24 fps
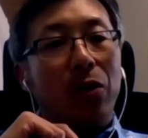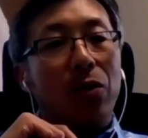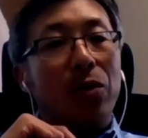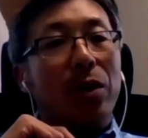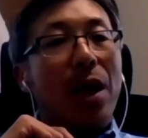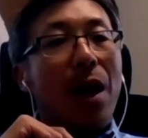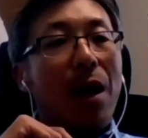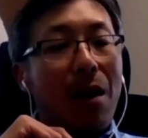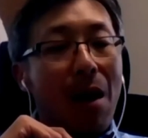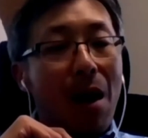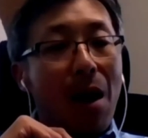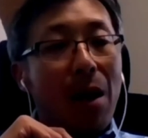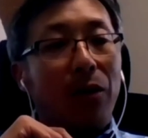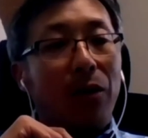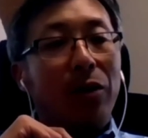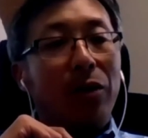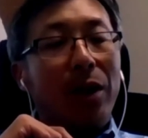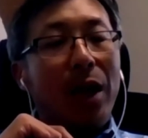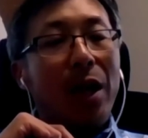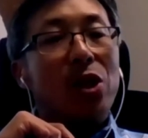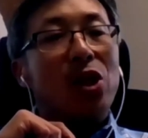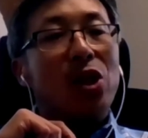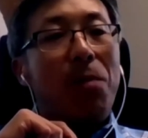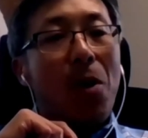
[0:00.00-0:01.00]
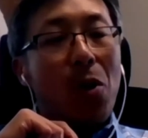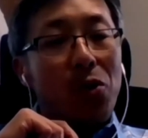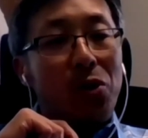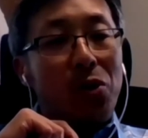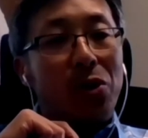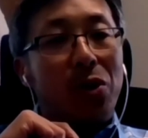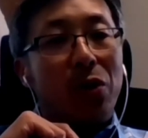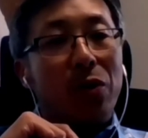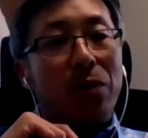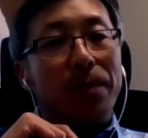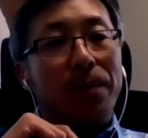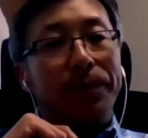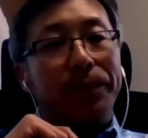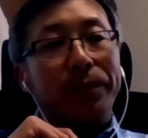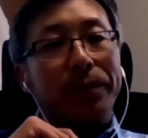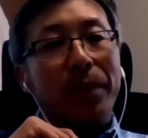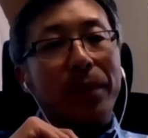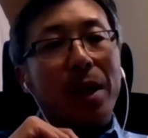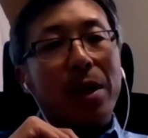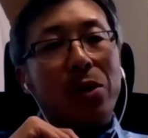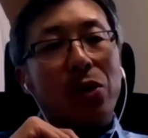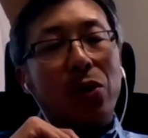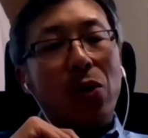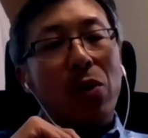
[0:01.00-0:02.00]
to get exposed to.
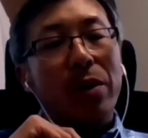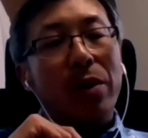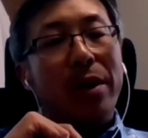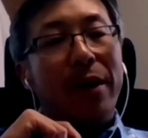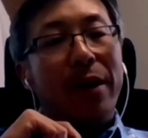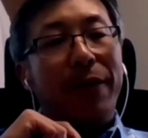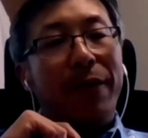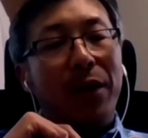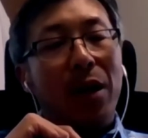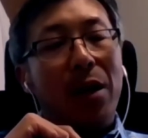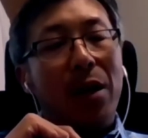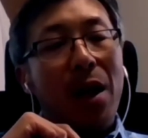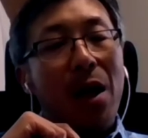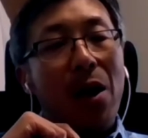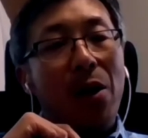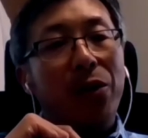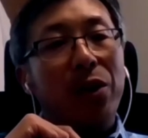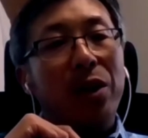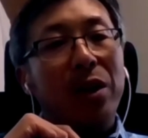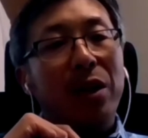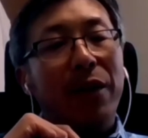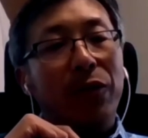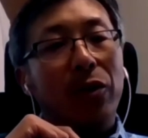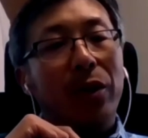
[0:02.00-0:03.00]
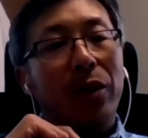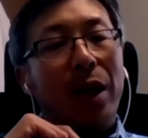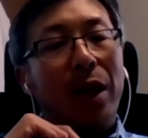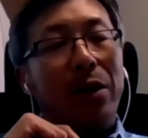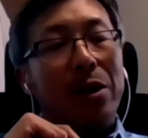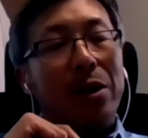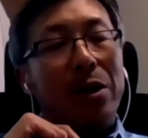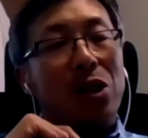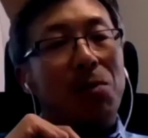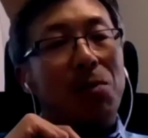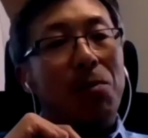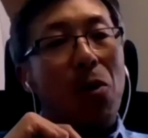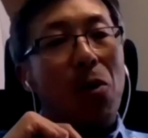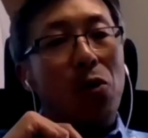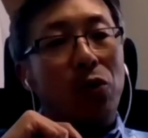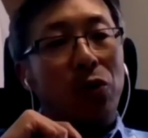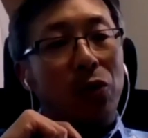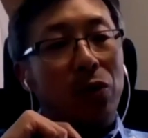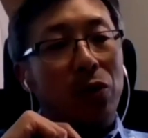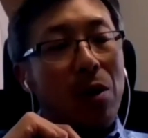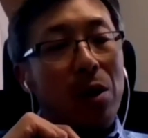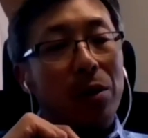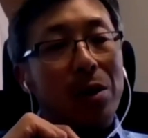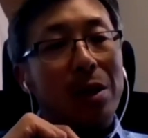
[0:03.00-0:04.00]
So if they're healthy enough to get
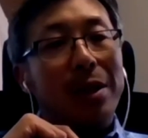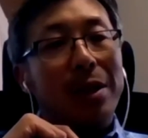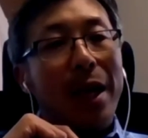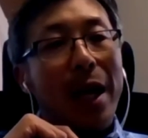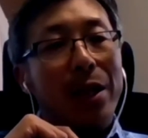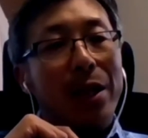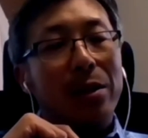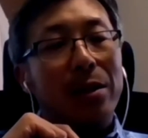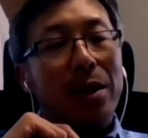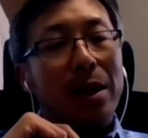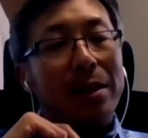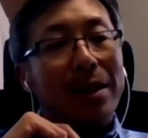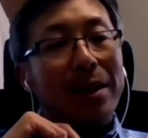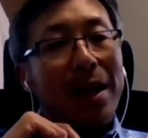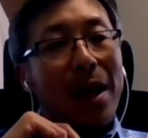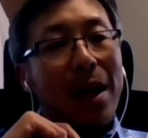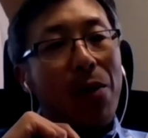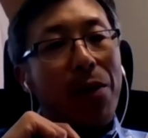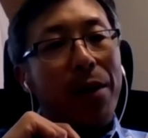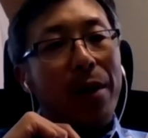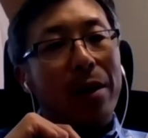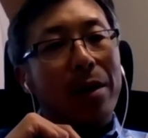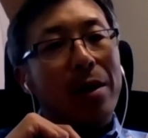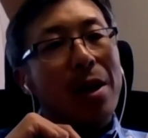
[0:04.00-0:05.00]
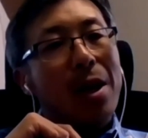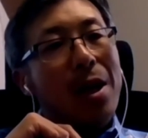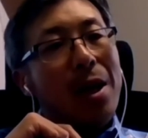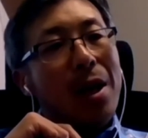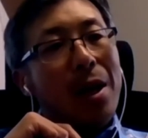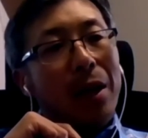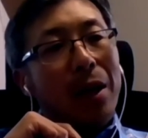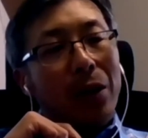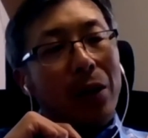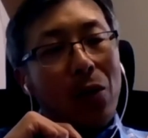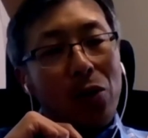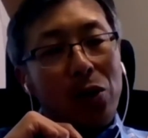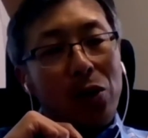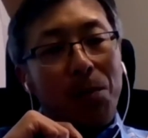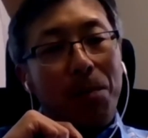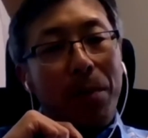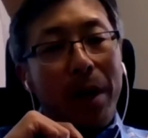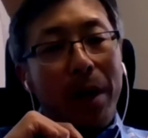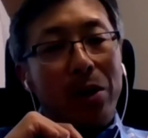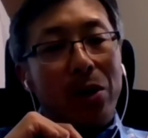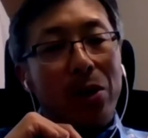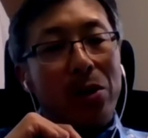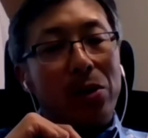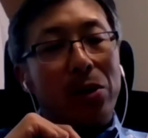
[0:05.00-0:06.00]
exposed to all this agent that's out there, those
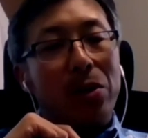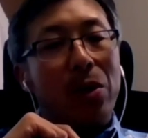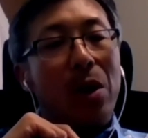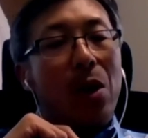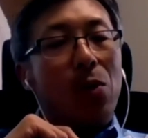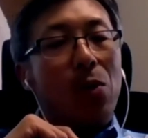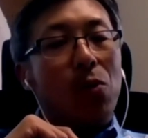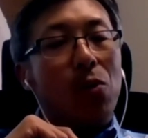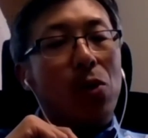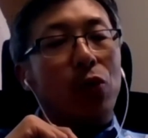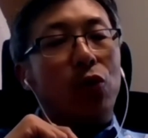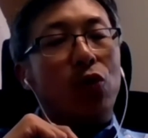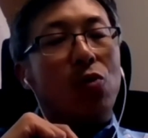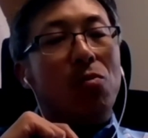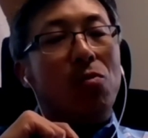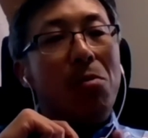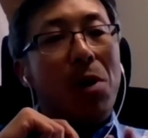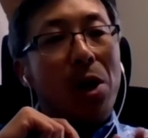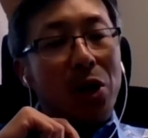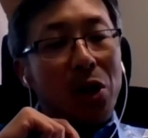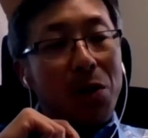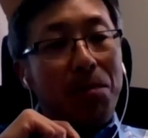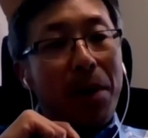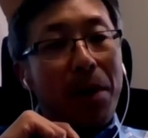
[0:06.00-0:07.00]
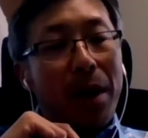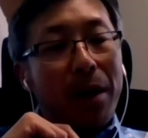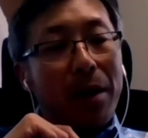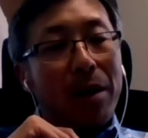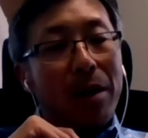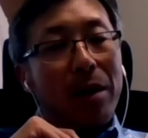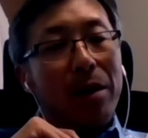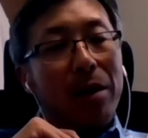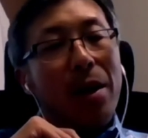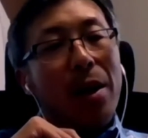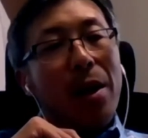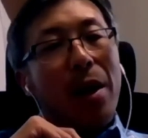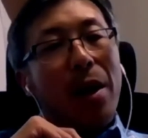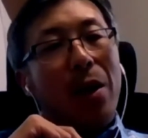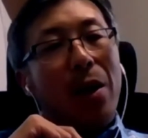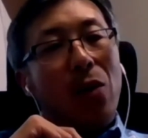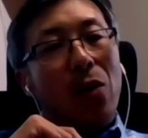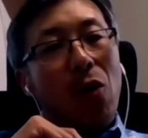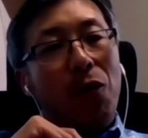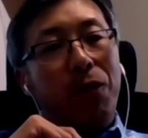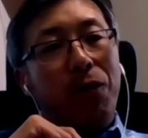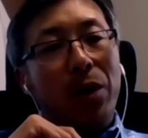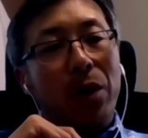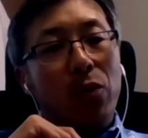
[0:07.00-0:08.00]
patients will do much better
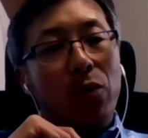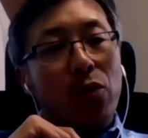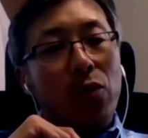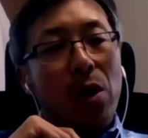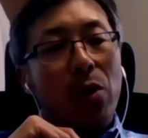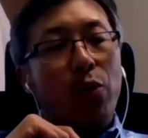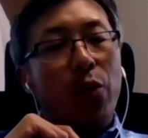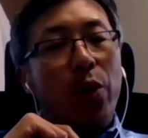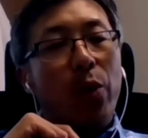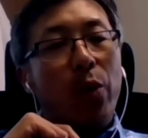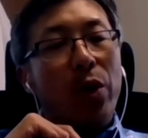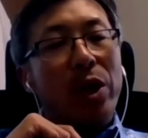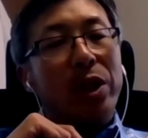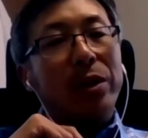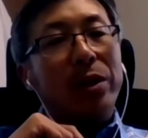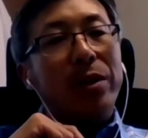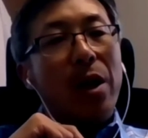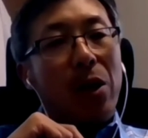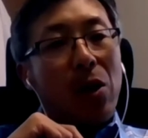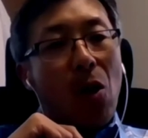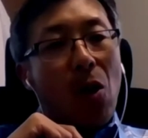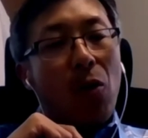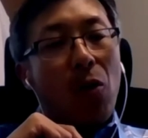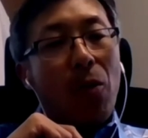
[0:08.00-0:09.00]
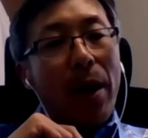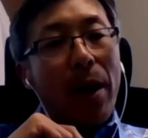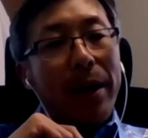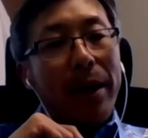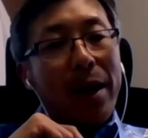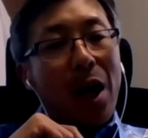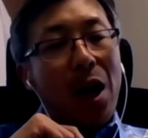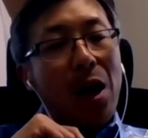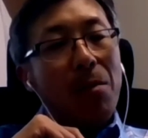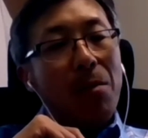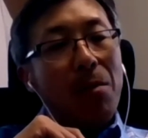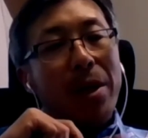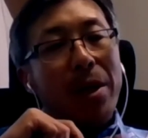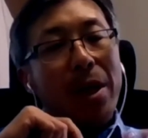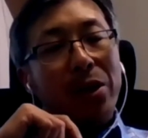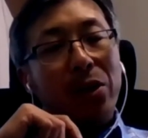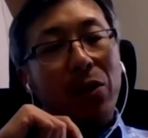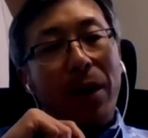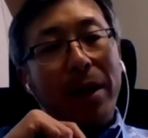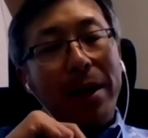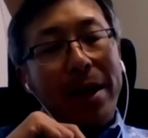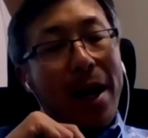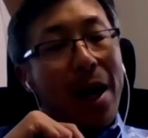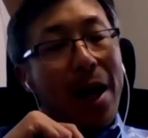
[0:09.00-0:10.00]
and hopefully will reach their goal right now. But
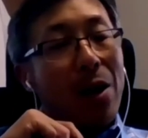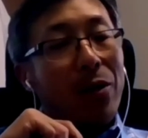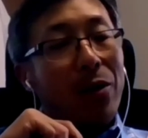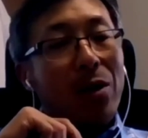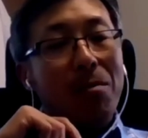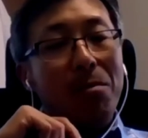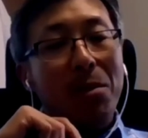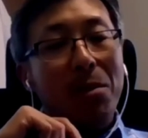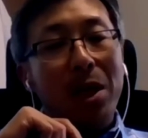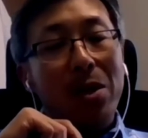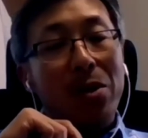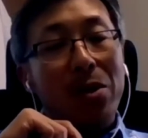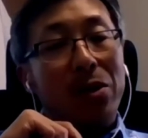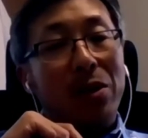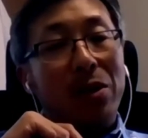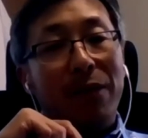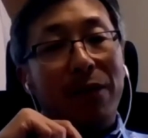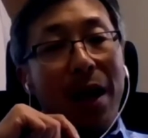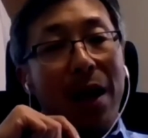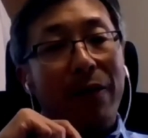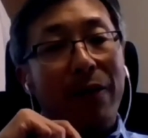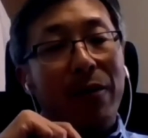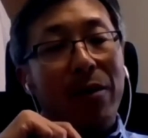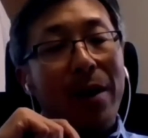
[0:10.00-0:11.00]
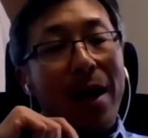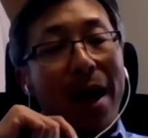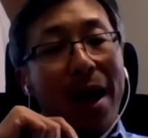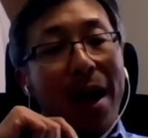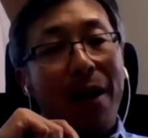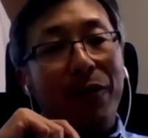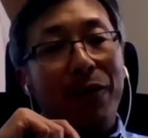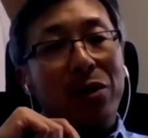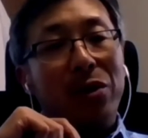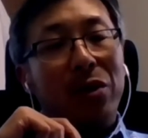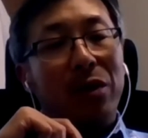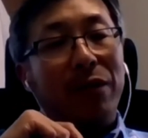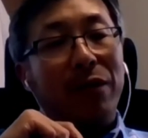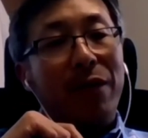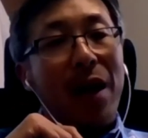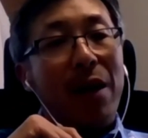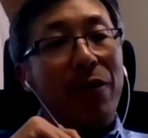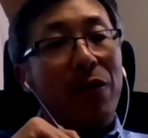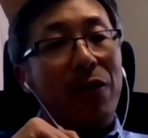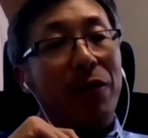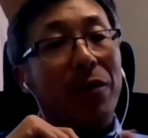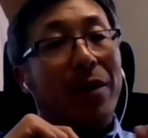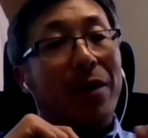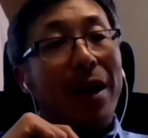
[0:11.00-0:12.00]
as of right now, the median survival, average
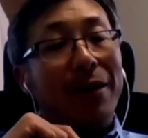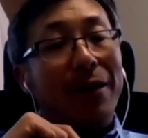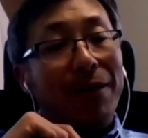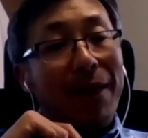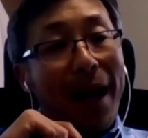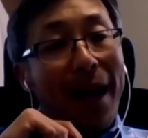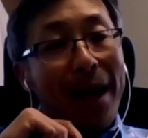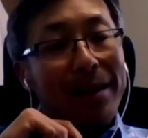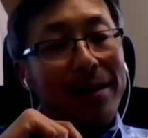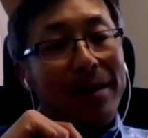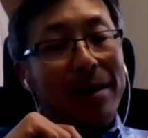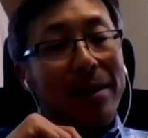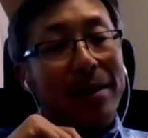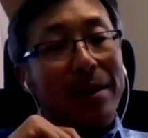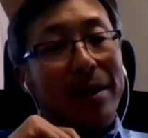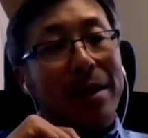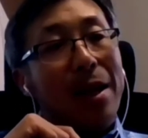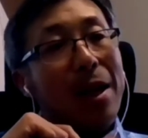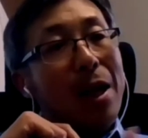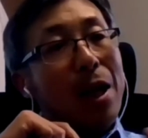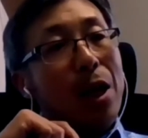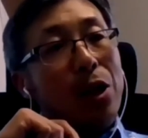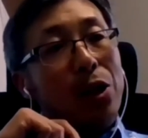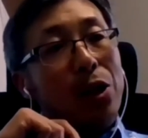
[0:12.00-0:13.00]
survival for advanced disease